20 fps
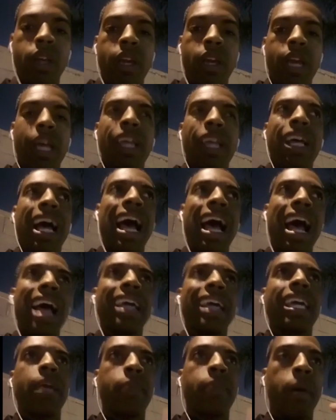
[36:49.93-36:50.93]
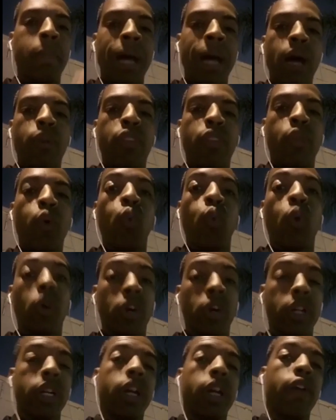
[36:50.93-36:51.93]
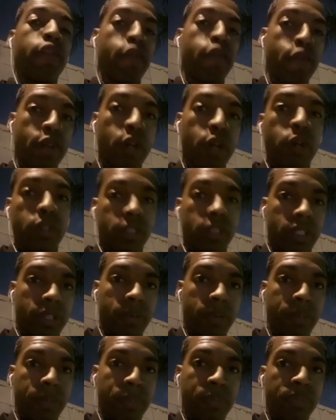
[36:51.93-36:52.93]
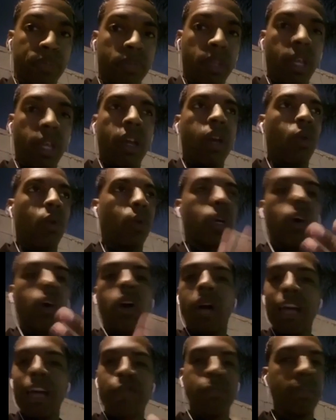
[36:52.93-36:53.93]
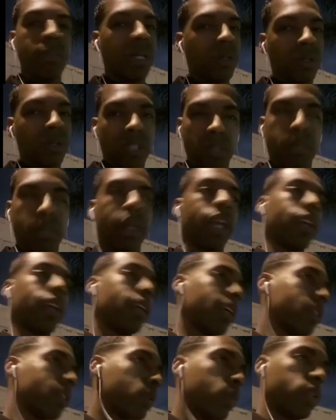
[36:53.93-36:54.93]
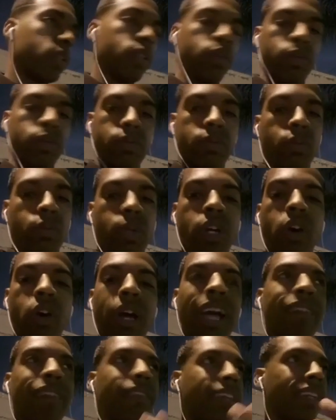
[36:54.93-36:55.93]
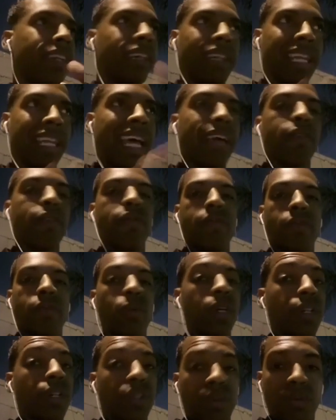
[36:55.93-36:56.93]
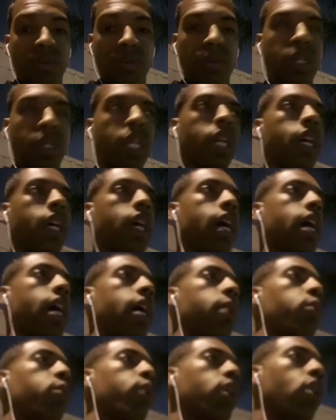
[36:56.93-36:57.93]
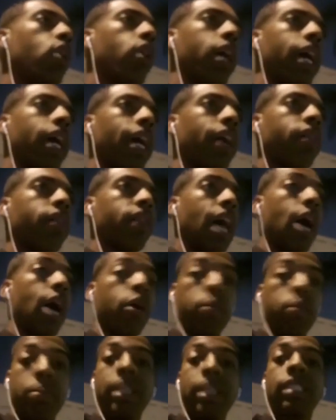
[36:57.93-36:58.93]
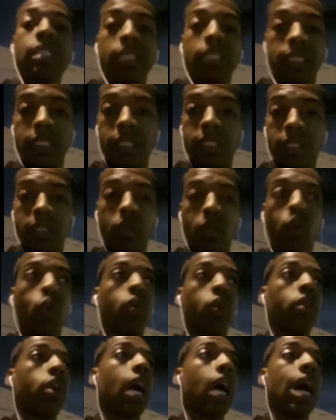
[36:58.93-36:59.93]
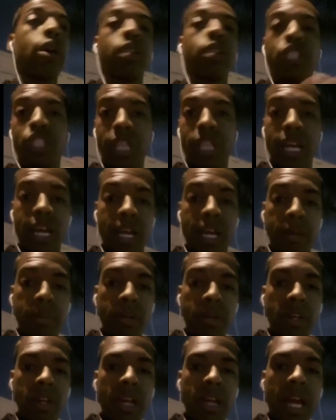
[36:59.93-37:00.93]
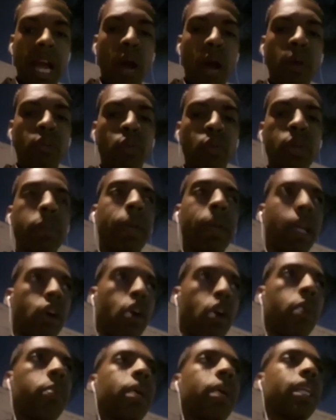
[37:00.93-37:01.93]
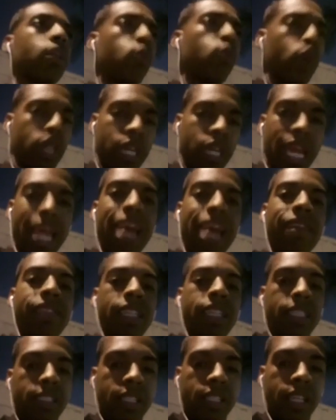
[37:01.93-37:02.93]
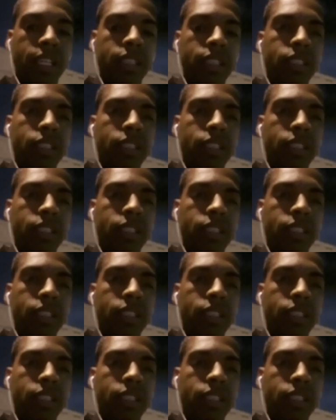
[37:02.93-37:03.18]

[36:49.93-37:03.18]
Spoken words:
I am about the work first. We all have bills to pay. Yes, we do. We all have a life. We do. We all have our businesses or our job. However we make our money, we have these things.